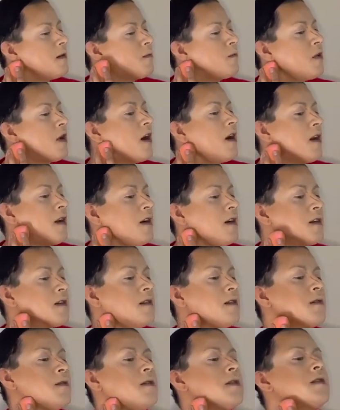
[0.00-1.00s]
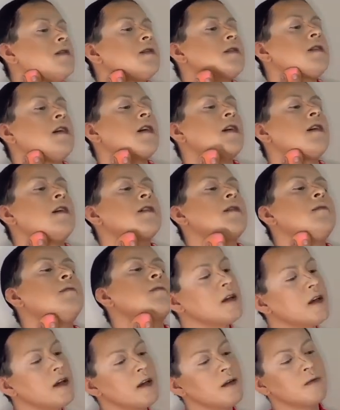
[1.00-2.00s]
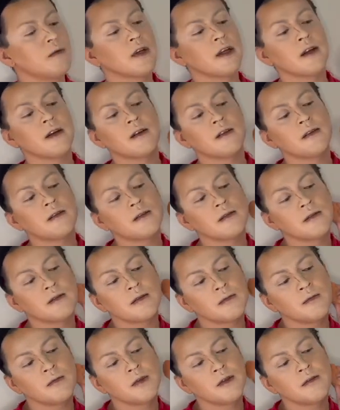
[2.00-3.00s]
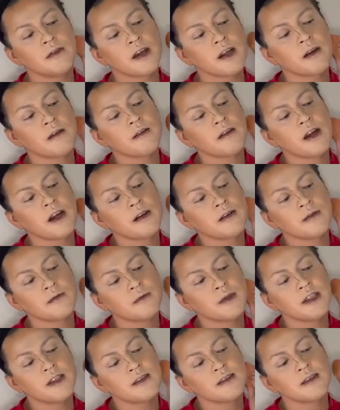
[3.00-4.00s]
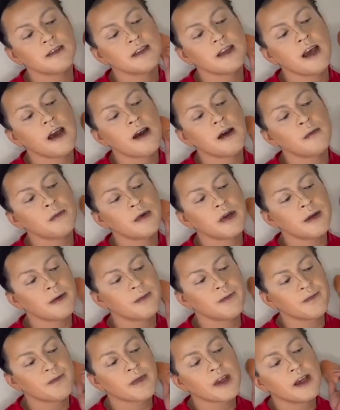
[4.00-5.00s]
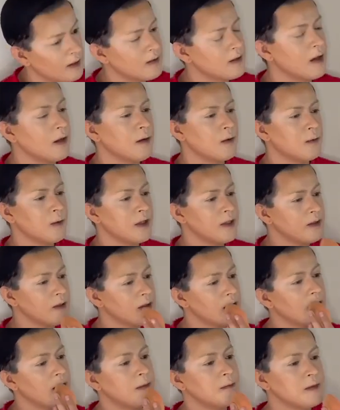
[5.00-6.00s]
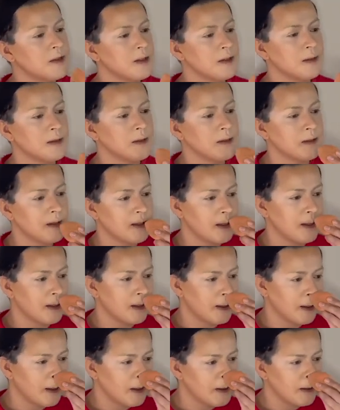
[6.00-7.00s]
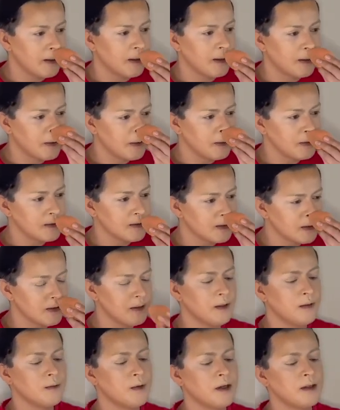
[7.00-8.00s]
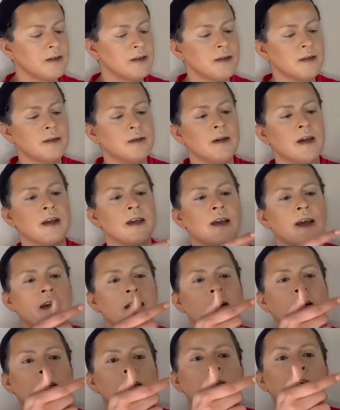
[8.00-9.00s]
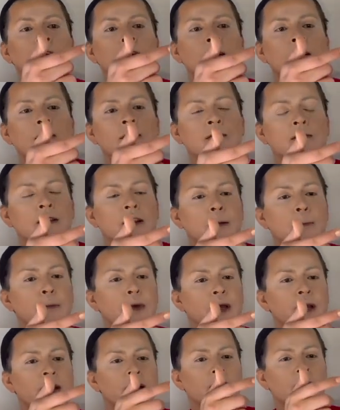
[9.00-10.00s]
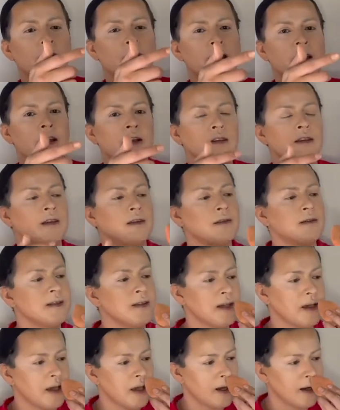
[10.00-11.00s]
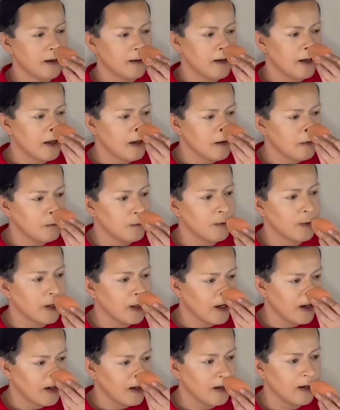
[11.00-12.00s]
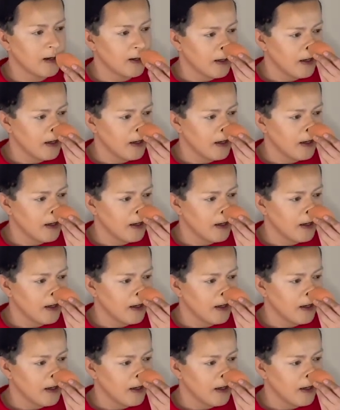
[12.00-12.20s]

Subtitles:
product do its job and we don't move it around, we just tap. So when you come to the nose, you want to, again, flip it and use the area where